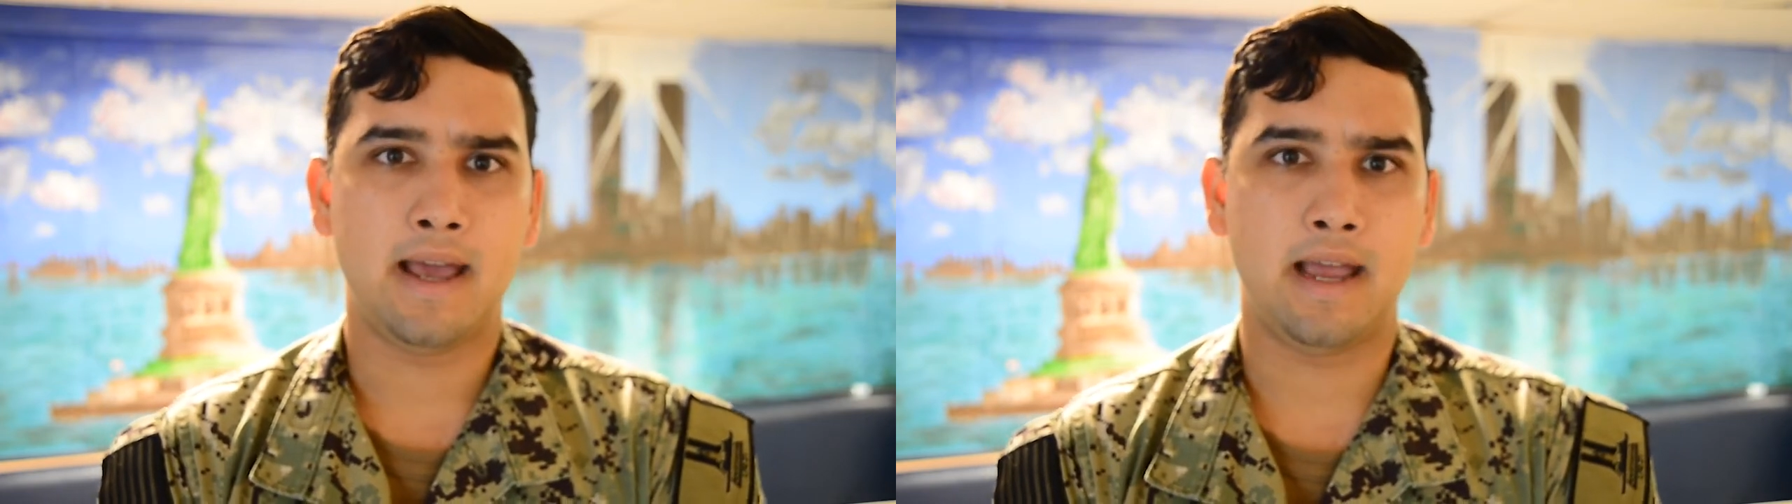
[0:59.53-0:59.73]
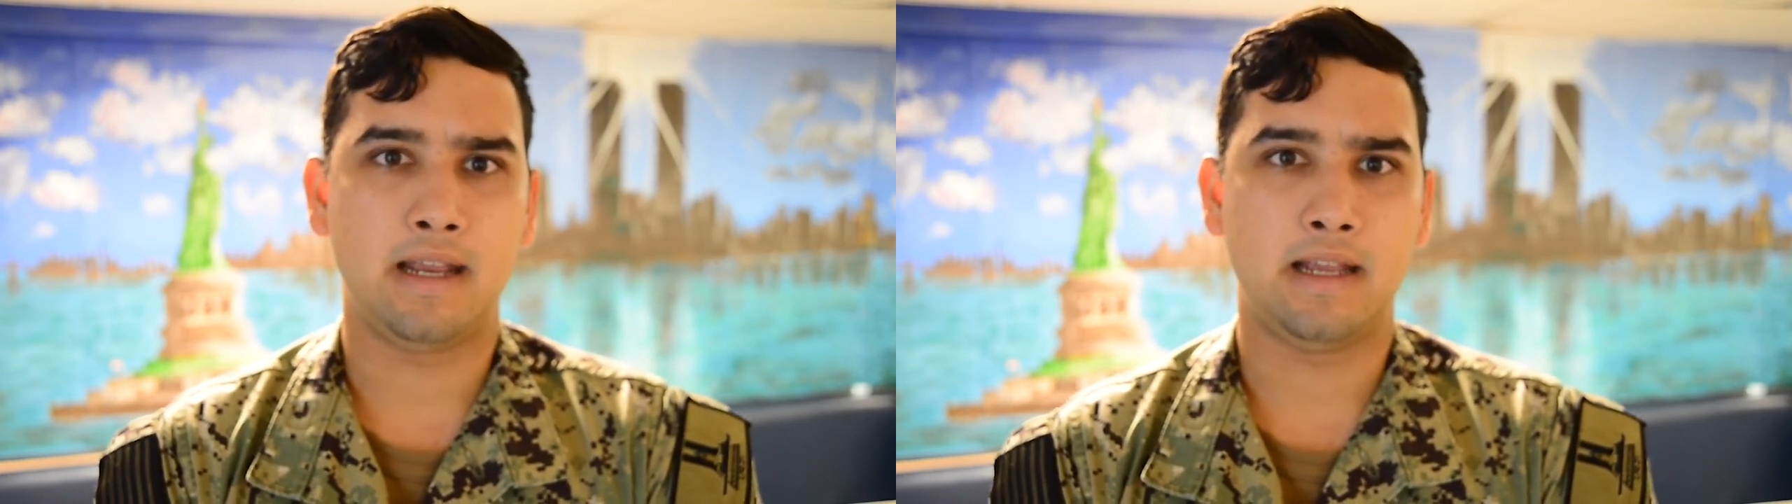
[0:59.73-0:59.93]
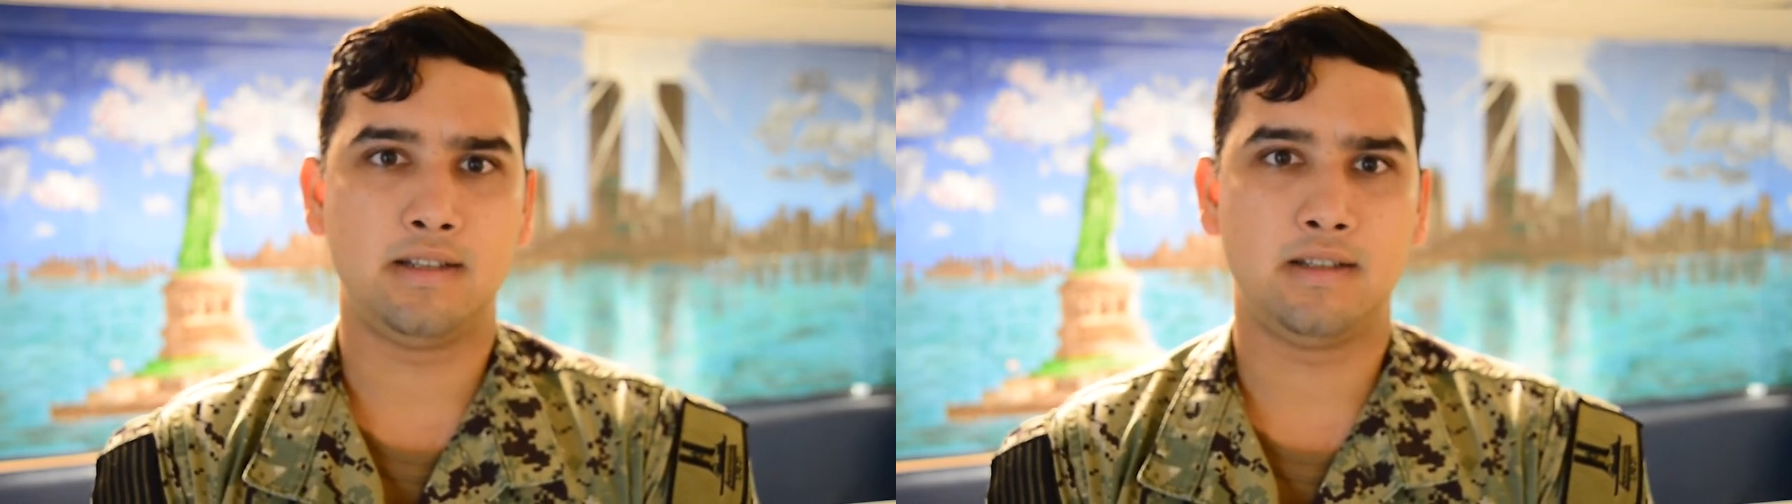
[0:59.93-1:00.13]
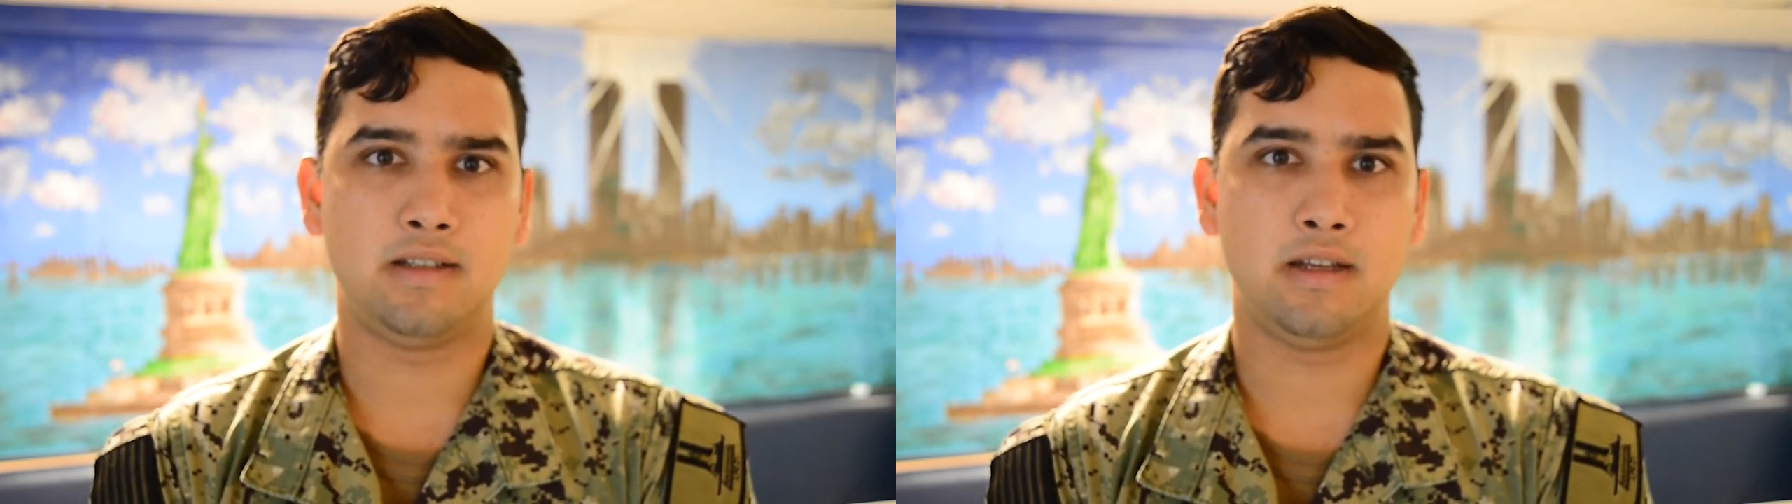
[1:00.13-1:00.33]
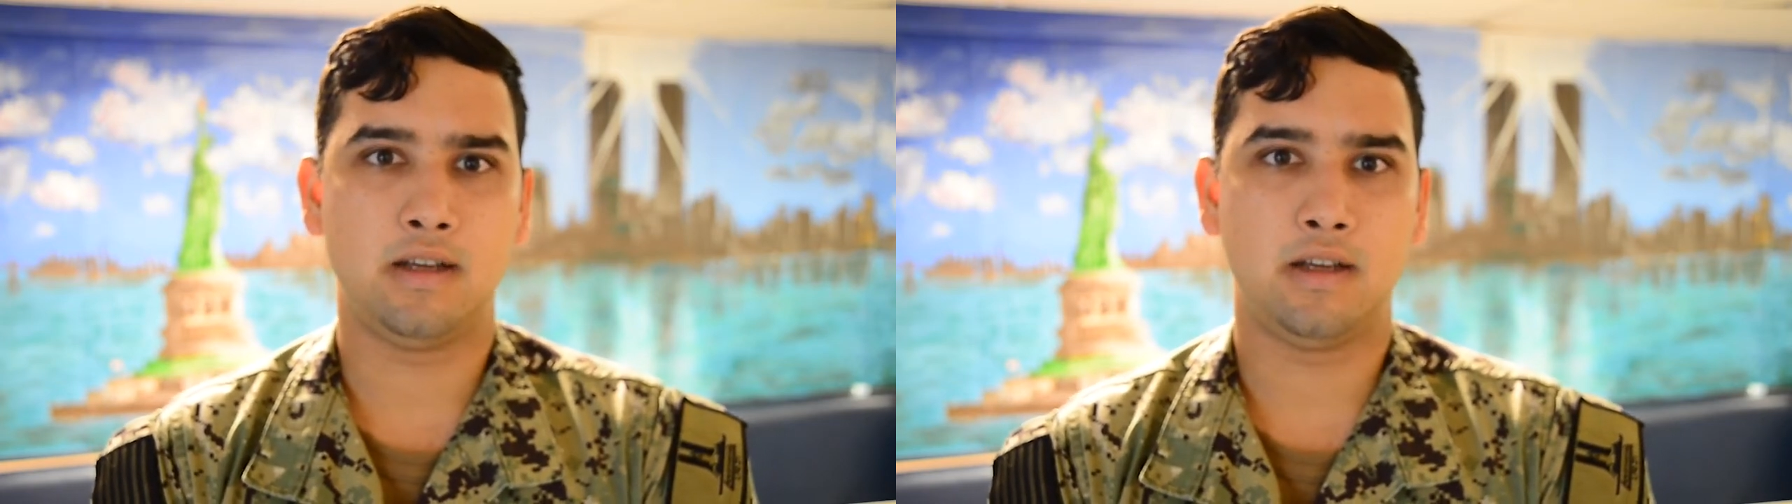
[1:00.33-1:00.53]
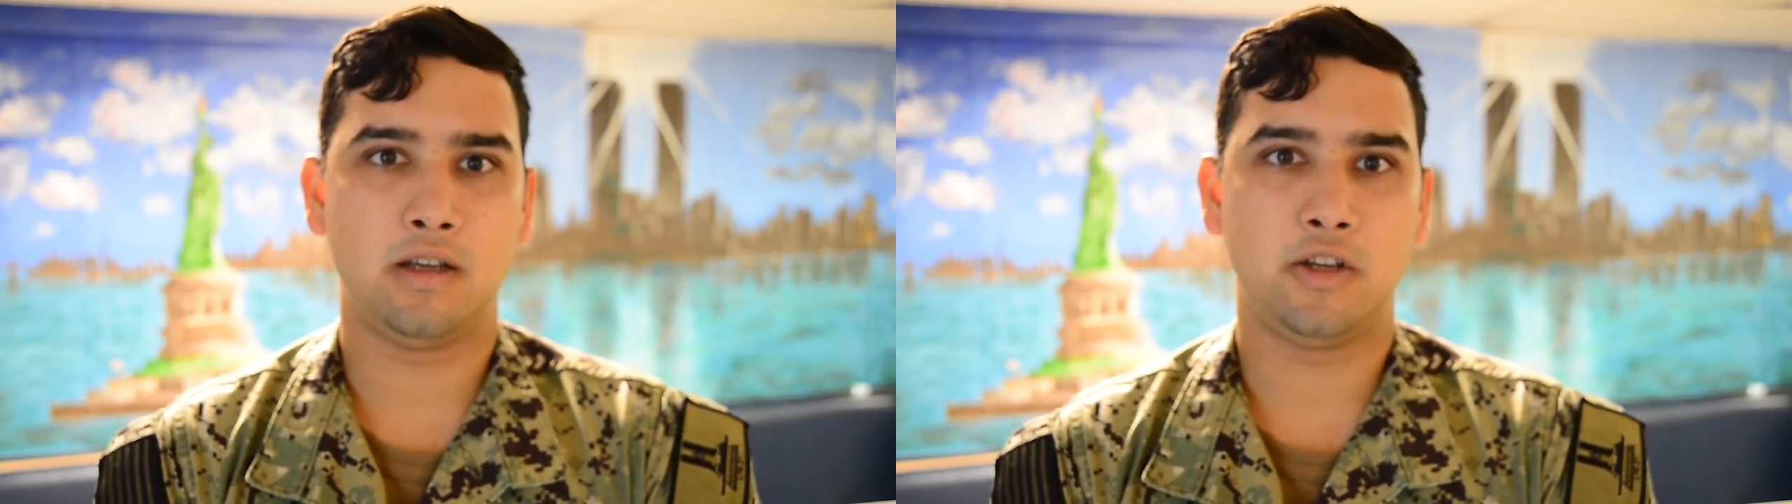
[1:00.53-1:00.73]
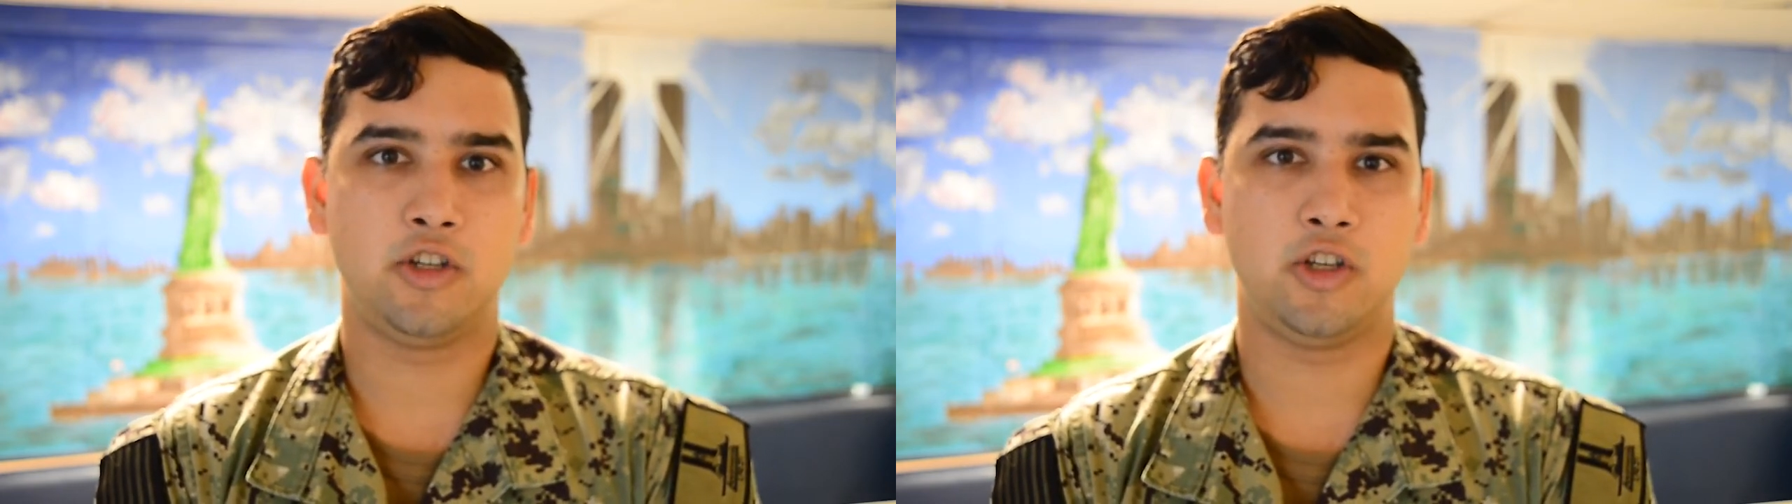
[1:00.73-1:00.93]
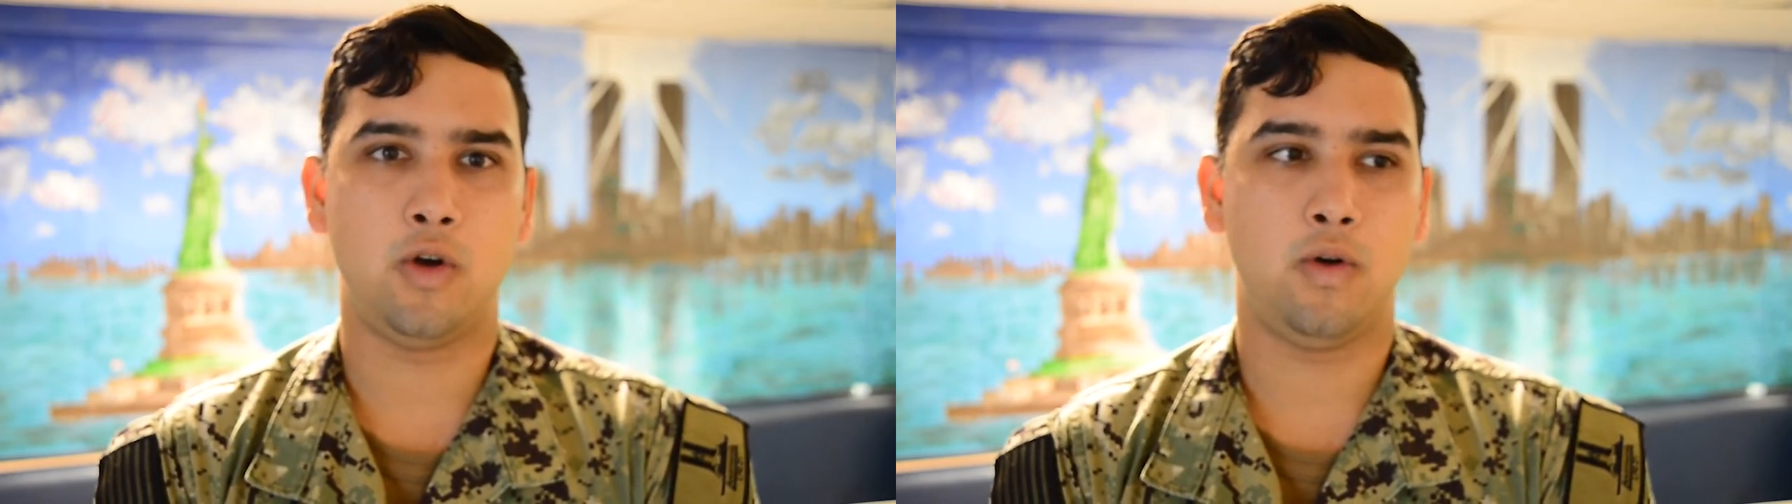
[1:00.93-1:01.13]
and it's to
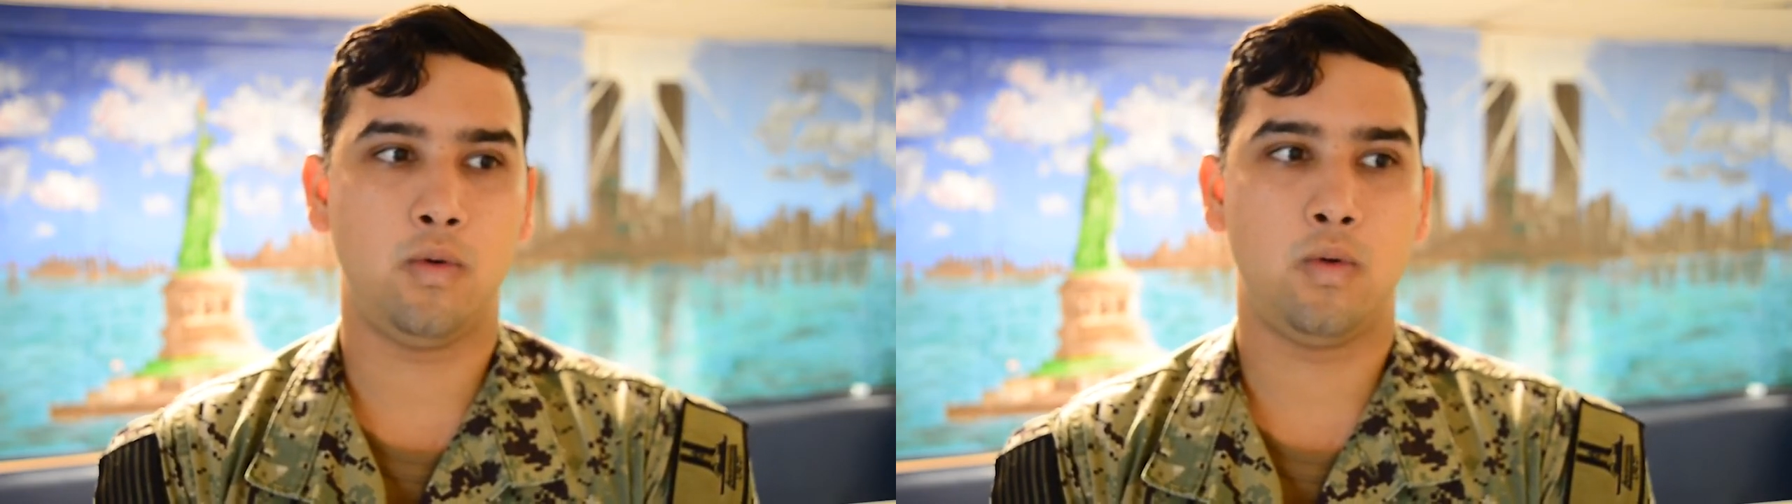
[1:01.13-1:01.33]
show